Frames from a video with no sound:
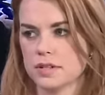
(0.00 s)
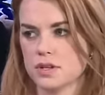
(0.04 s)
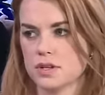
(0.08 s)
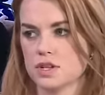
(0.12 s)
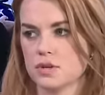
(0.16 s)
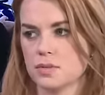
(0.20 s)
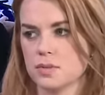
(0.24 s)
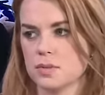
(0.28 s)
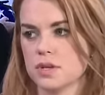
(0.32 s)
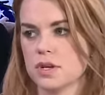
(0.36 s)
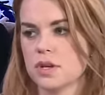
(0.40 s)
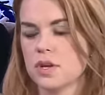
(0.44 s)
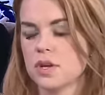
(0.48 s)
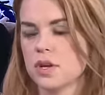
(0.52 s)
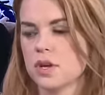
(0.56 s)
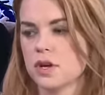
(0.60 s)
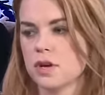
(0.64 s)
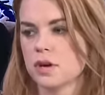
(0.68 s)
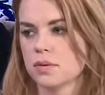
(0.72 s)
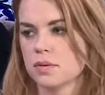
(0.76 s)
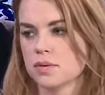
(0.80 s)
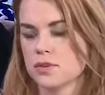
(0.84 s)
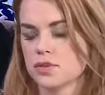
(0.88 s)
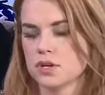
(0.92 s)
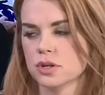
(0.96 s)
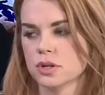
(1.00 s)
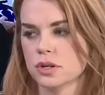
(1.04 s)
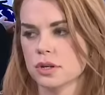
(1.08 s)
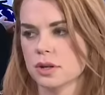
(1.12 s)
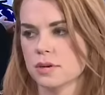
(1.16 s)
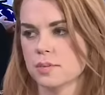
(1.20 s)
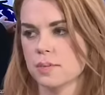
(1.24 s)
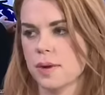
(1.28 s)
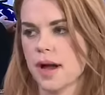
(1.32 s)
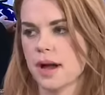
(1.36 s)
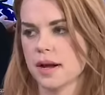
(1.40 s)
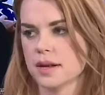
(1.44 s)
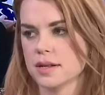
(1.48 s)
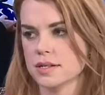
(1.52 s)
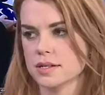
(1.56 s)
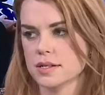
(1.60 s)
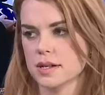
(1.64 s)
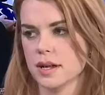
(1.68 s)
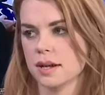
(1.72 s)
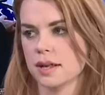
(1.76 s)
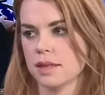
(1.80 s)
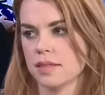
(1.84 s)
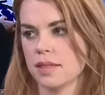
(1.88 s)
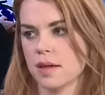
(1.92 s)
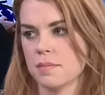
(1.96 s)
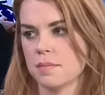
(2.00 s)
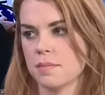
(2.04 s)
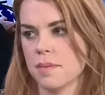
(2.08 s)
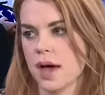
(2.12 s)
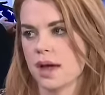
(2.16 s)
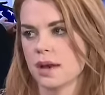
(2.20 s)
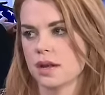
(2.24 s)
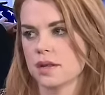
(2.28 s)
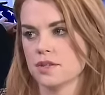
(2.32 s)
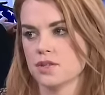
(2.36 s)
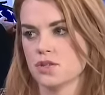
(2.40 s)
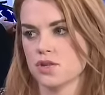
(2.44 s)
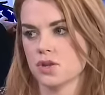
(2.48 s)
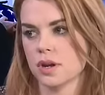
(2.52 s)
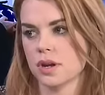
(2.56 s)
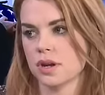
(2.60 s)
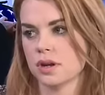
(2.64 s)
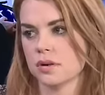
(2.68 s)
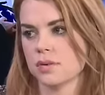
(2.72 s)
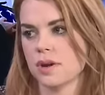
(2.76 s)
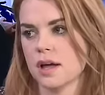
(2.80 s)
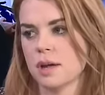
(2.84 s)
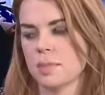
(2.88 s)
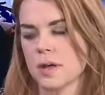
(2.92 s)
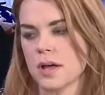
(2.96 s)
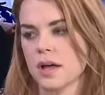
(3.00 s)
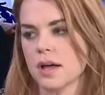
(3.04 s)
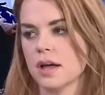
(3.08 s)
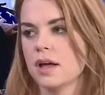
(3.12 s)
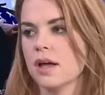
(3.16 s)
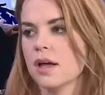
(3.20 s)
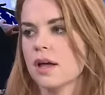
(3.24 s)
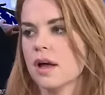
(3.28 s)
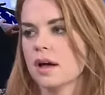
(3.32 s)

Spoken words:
She was originally Pakistani. They met in Saudi Arabia.